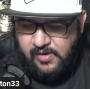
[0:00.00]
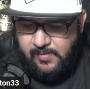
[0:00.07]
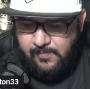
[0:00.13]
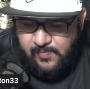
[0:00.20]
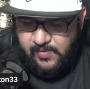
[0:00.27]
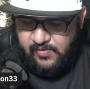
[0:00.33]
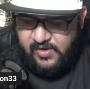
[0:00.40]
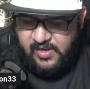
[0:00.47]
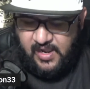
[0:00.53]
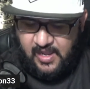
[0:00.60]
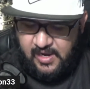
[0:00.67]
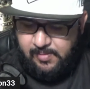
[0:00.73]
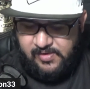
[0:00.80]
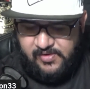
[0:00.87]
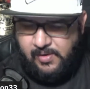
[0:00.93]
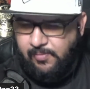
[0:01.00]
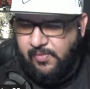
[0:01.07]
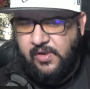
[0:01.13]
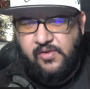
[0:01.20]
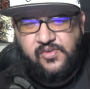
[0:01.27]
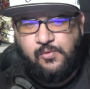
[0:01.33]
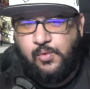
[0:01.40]
There's got to be something
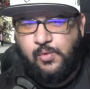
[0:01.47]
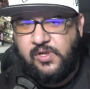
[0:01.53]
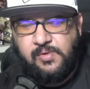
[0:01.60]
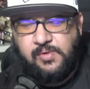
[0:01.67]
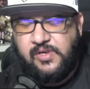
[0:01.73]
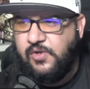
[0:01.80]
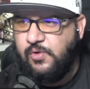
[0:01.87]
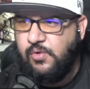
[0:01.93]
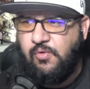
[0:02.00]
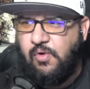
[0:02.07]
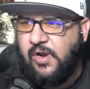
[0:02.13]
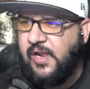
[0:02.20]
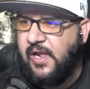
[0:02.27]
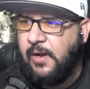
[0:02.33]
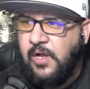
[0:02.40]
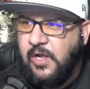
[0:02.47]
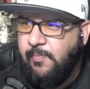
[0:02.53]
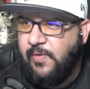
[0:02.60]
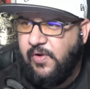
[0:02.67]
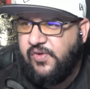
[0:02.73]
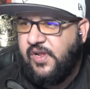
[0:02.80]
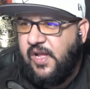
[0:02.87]
else that we can be doing right now.
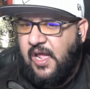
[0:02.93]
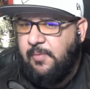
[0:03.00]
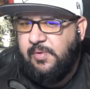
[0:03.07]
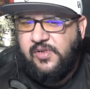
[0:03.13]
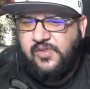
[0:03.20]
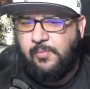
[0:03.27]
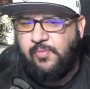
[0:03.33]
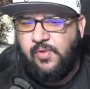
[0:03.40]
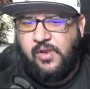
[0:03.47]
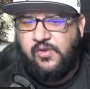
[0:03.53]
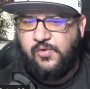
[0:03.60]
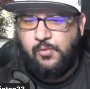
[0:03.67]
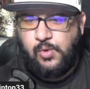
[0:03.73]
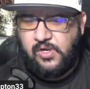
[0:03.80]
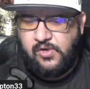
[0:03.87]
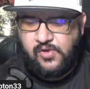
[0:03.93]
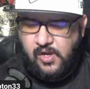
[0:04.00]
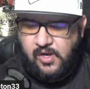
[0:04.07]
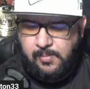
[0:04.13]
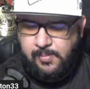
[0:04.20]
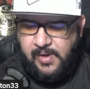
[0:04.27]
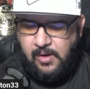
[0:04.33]
There's got to be something else that we can
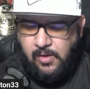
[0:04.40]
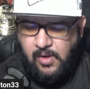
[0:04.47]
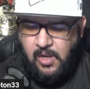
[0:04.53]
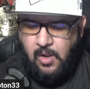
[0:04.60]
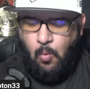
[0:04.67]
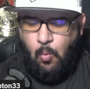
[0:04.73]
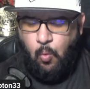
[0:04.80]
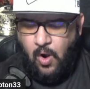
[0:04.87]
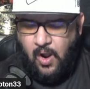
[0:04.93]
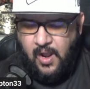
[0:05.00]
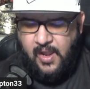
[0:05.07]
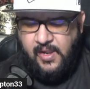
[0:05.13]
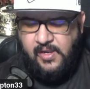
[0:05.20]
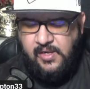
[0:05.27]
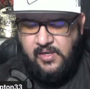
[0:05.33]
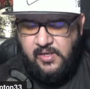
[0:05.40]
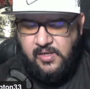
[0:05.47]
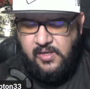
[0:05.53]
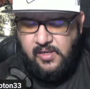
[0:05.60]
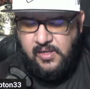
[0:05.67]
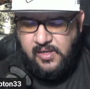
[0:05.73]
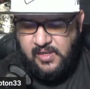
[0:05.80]
talk about. Why
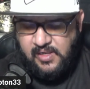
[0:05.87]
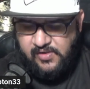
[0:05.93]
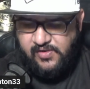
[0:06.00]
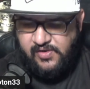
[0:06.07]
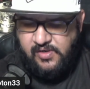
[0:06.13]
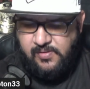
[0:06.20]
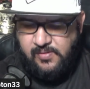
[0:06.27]
is it?